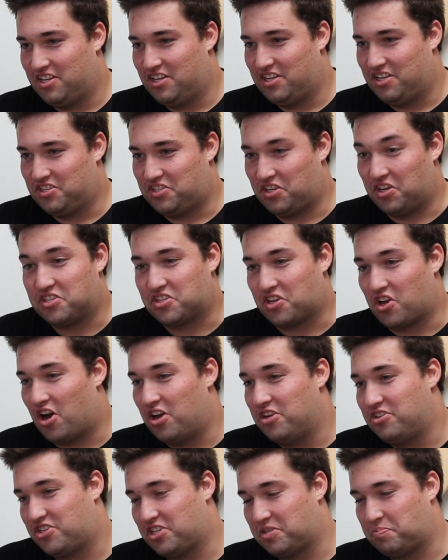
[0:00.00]
So it's
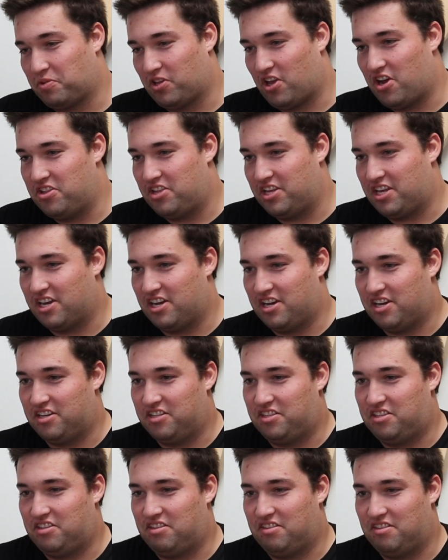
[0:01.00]
gone just below
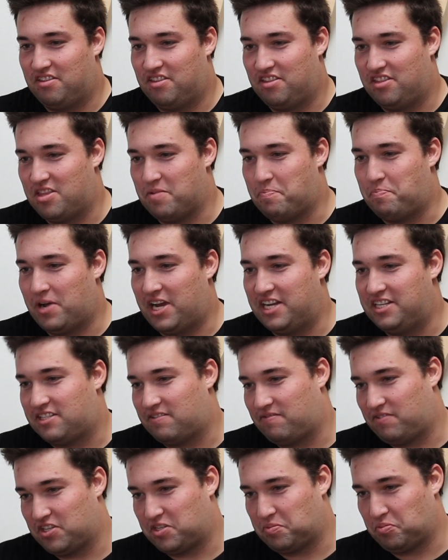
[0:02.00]
the base
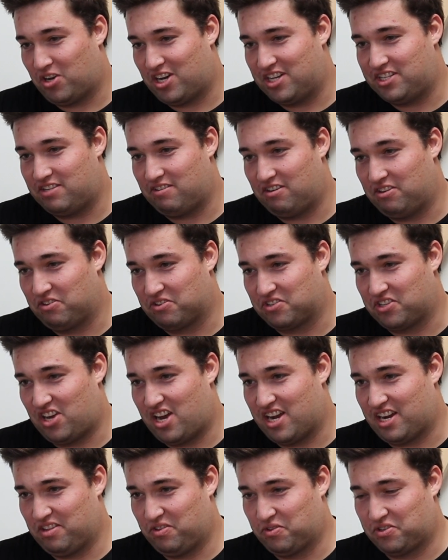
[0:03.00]
of the splicer. It looks
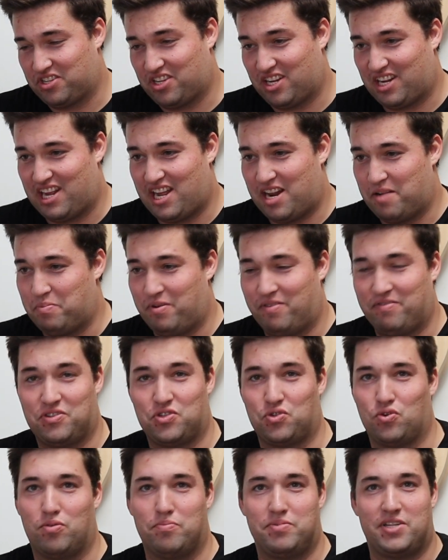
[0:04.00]
like it had a bit of
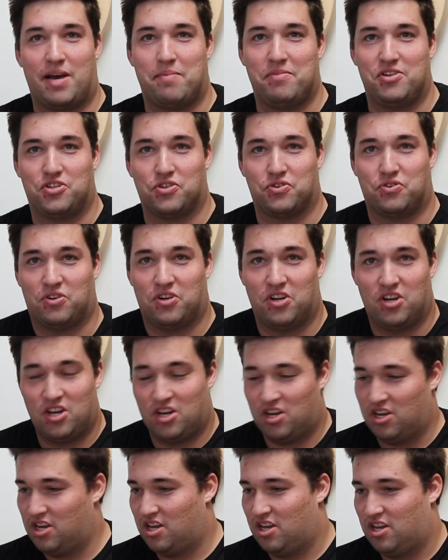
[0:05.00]
storm damage or
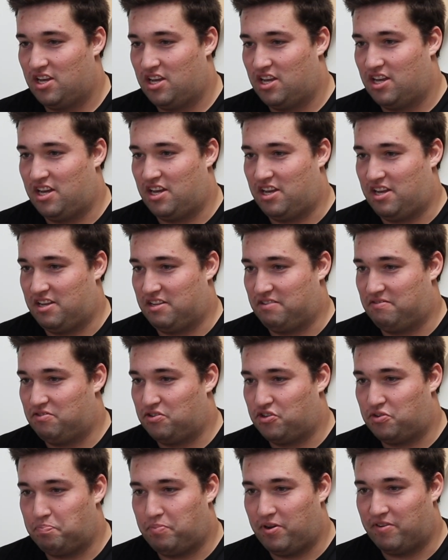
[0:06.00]

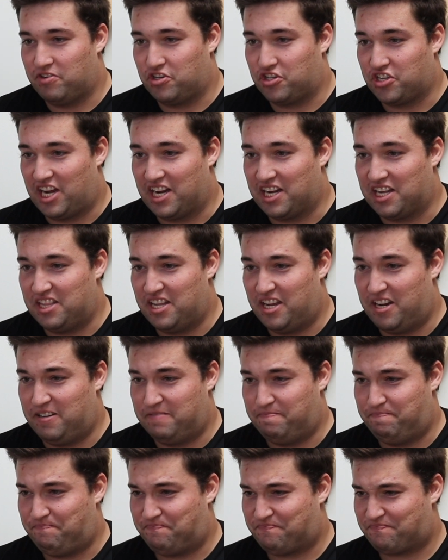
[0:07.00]
just a bit of a shake in there.
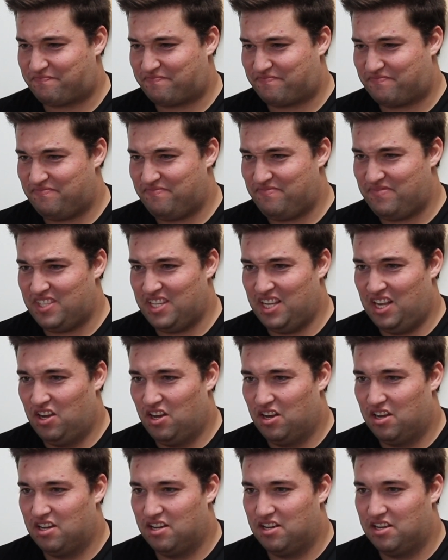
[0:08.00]
And
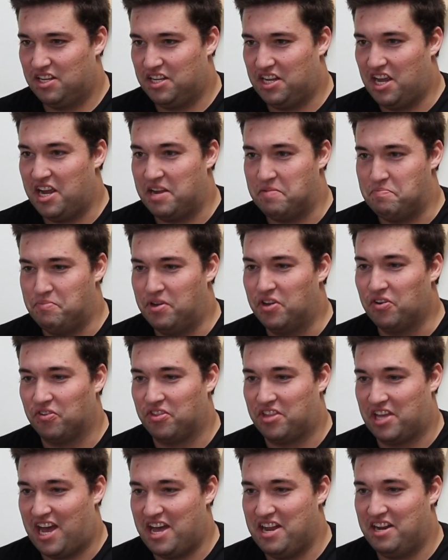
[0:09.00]
yeah, he middled
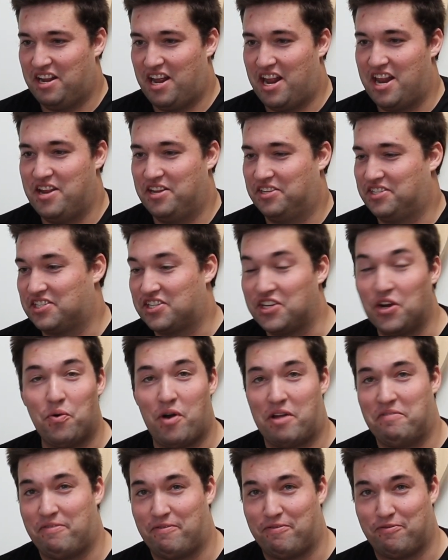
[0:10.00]
that. It still
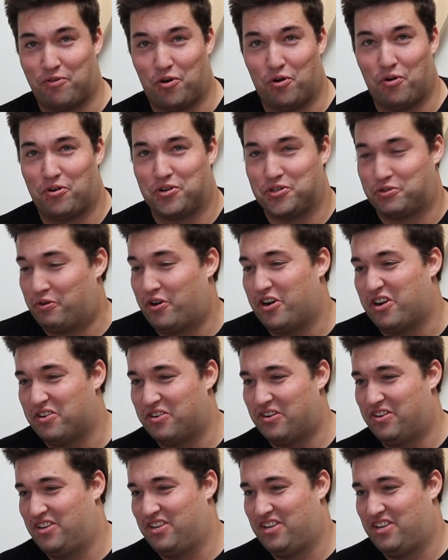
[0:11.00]
went for 4 as well.